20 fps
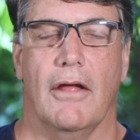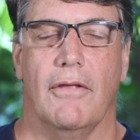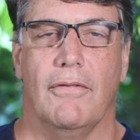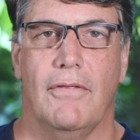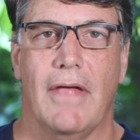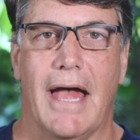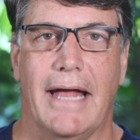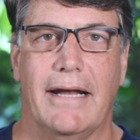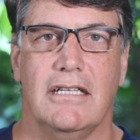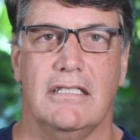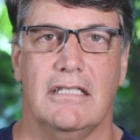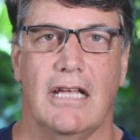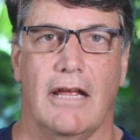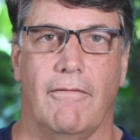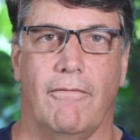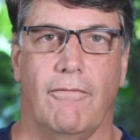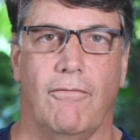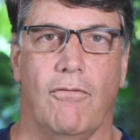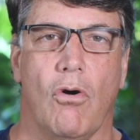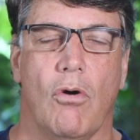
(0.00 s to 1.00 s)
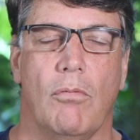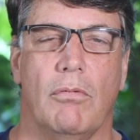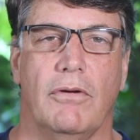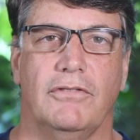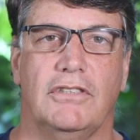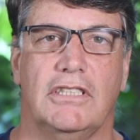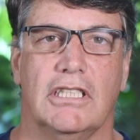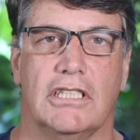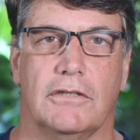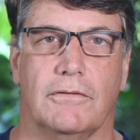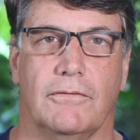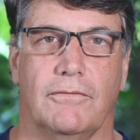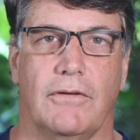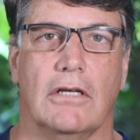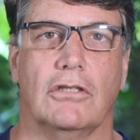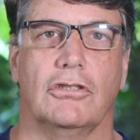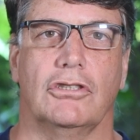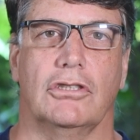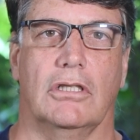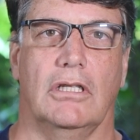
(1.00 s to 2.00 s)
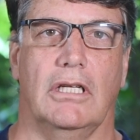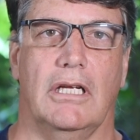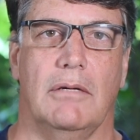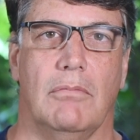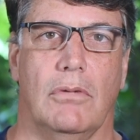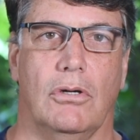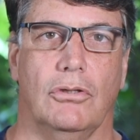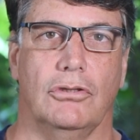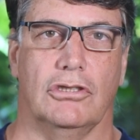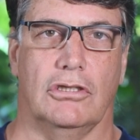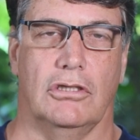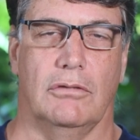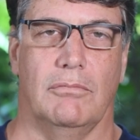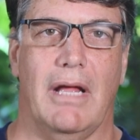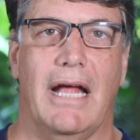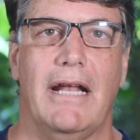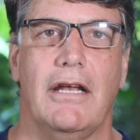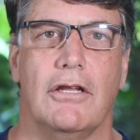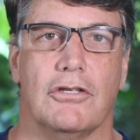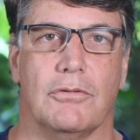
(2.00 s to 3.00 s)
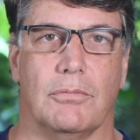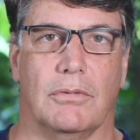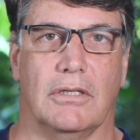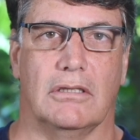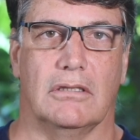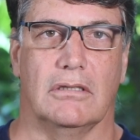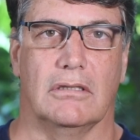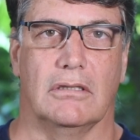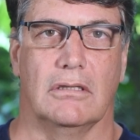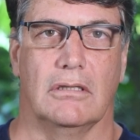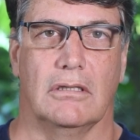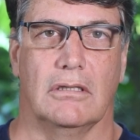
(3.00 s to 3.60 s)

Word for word: That is a form of dysfunctional emotional management